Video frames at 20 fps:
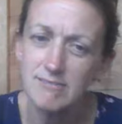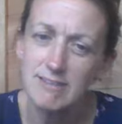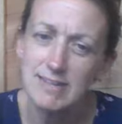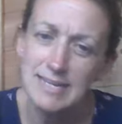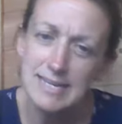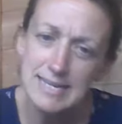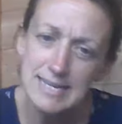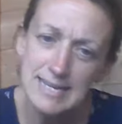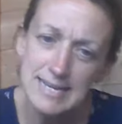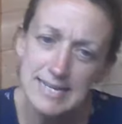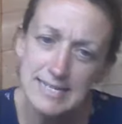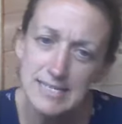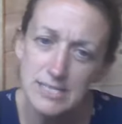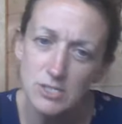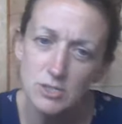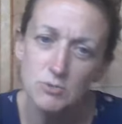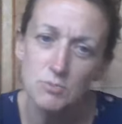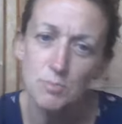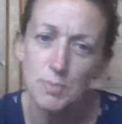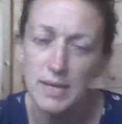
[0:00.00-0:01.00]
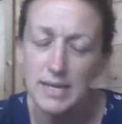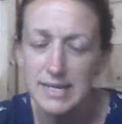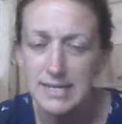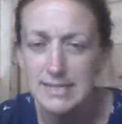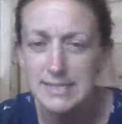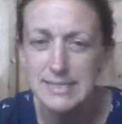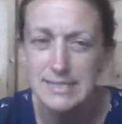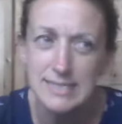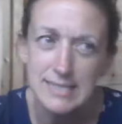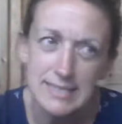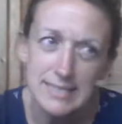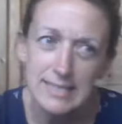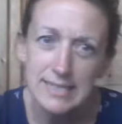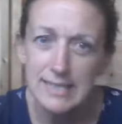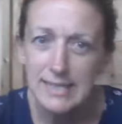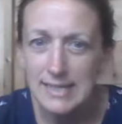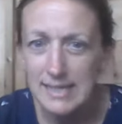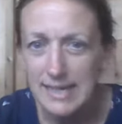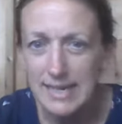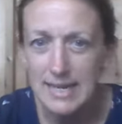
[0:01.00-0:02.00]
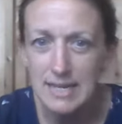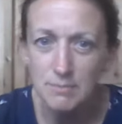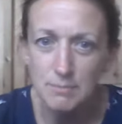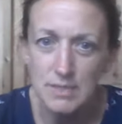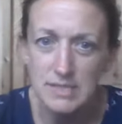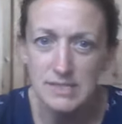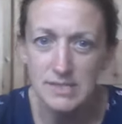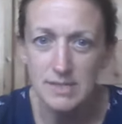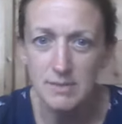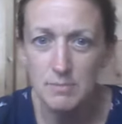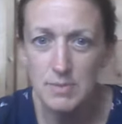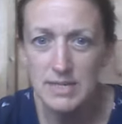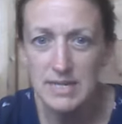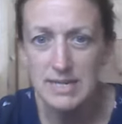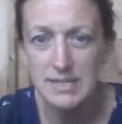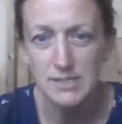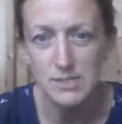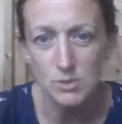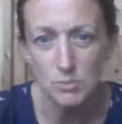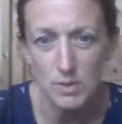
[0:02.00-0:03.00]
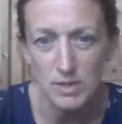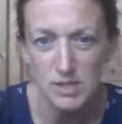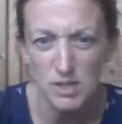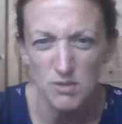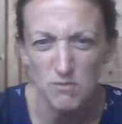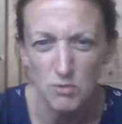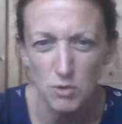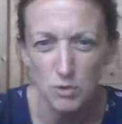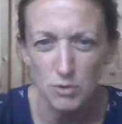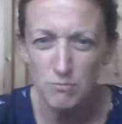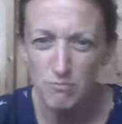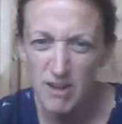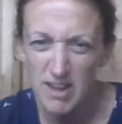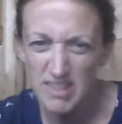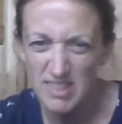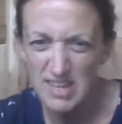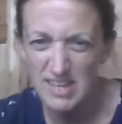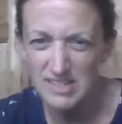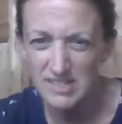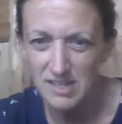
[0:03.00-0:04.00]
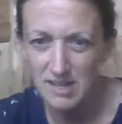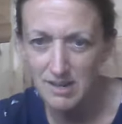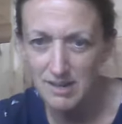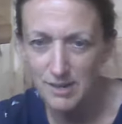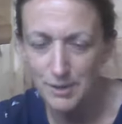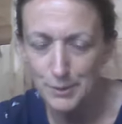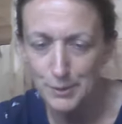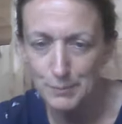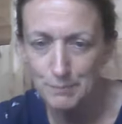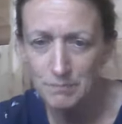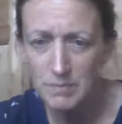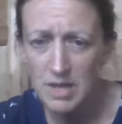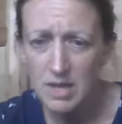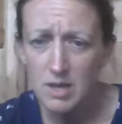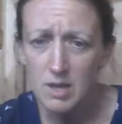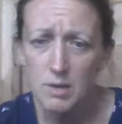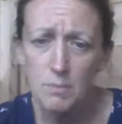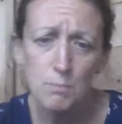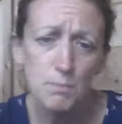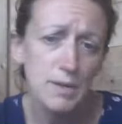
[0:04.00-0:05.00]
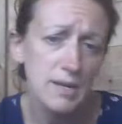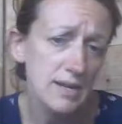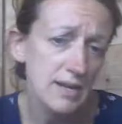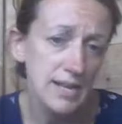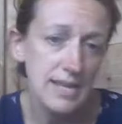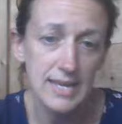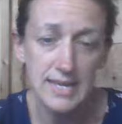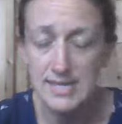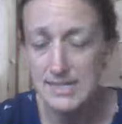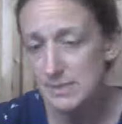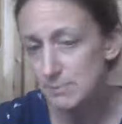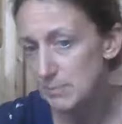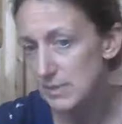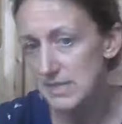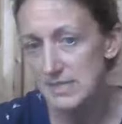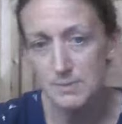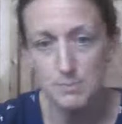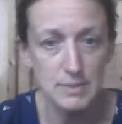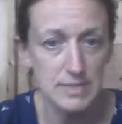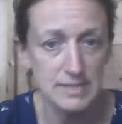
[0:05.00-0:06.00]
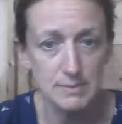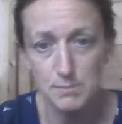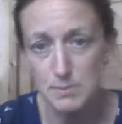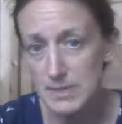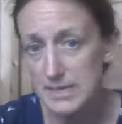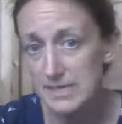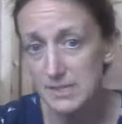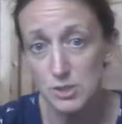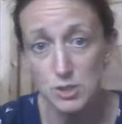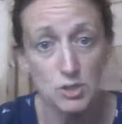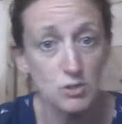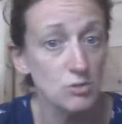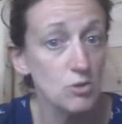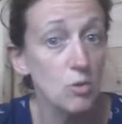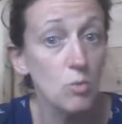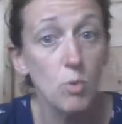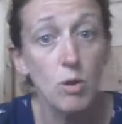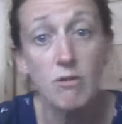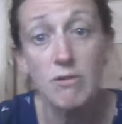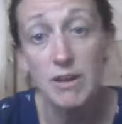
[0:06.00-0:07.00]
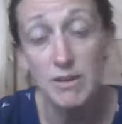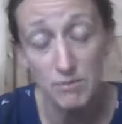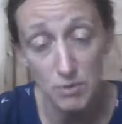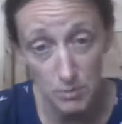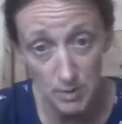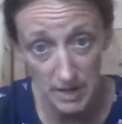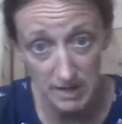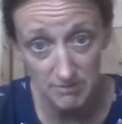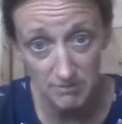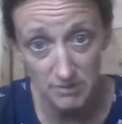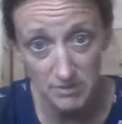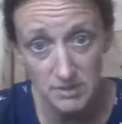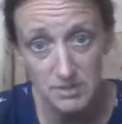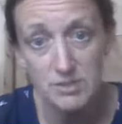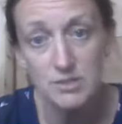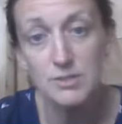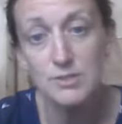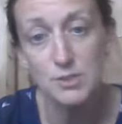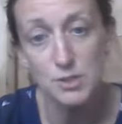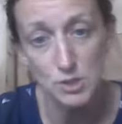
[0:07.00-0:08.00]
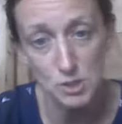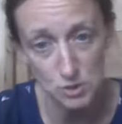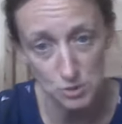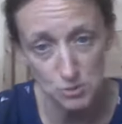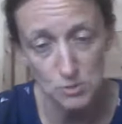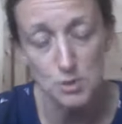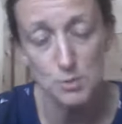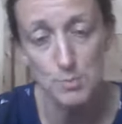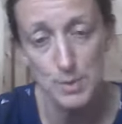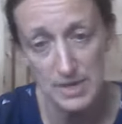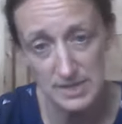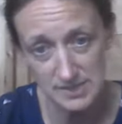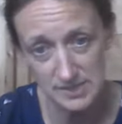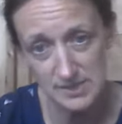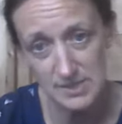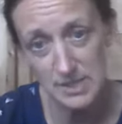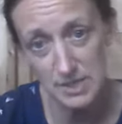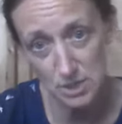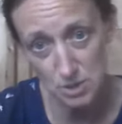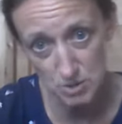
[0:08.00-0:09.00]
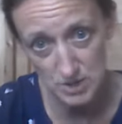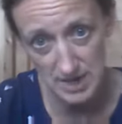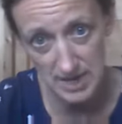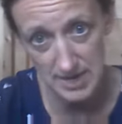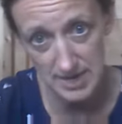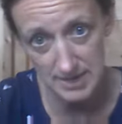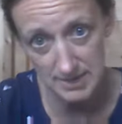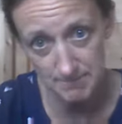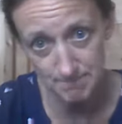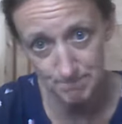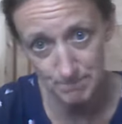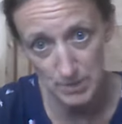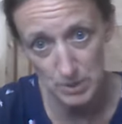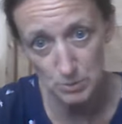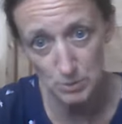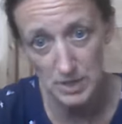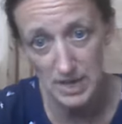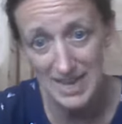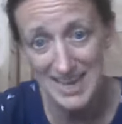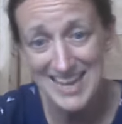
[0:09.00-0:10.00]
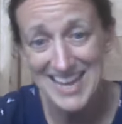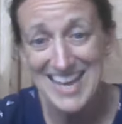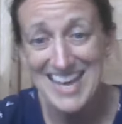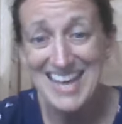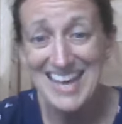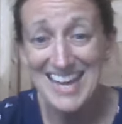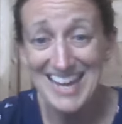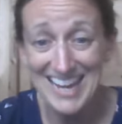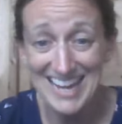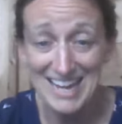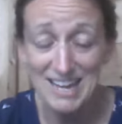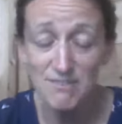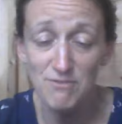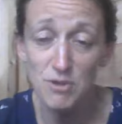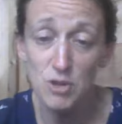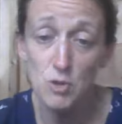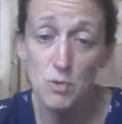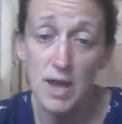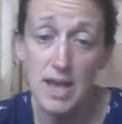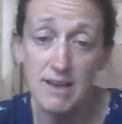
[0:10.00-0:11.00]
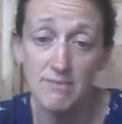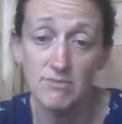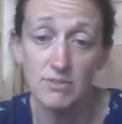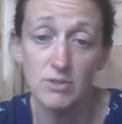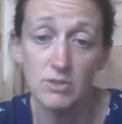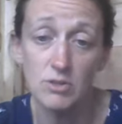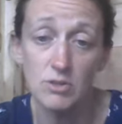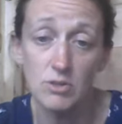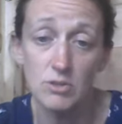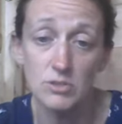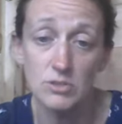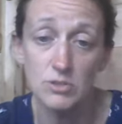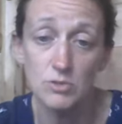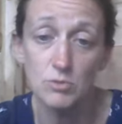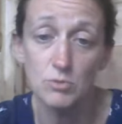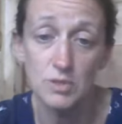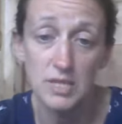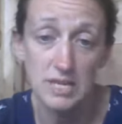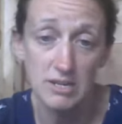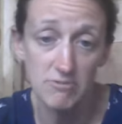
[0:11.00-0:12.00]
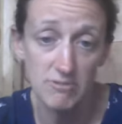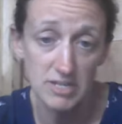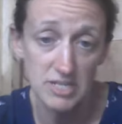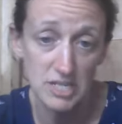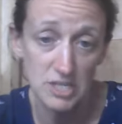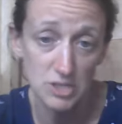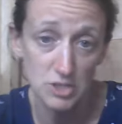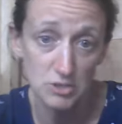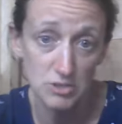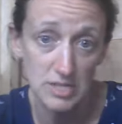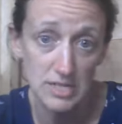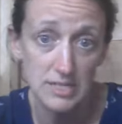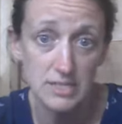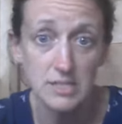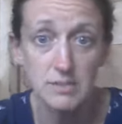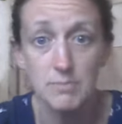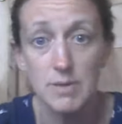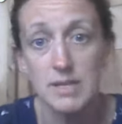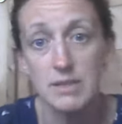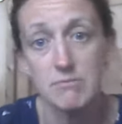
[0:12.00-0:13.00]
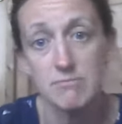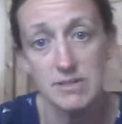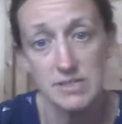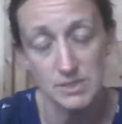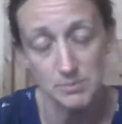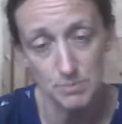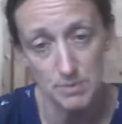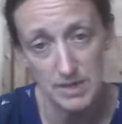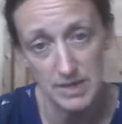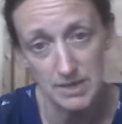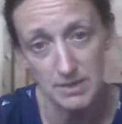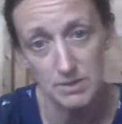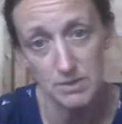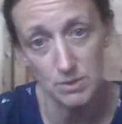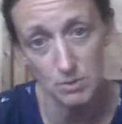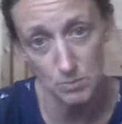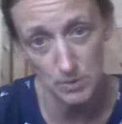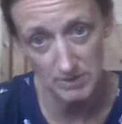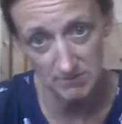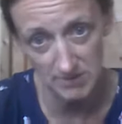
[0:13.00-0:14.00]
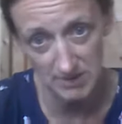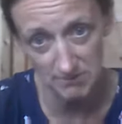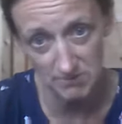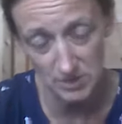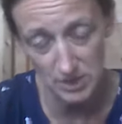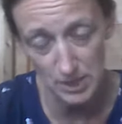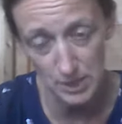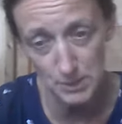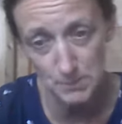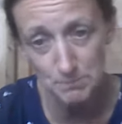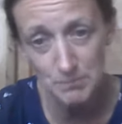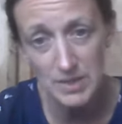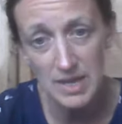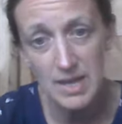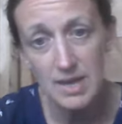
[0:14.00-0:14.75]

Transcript: are a little bit hit and miss at the minute as to whether you've got the right things at home. Please, do not worry if you haven't. Do the best that you can. Okay? If you haven't got all the ingredients you need to make the recipe that we've given you,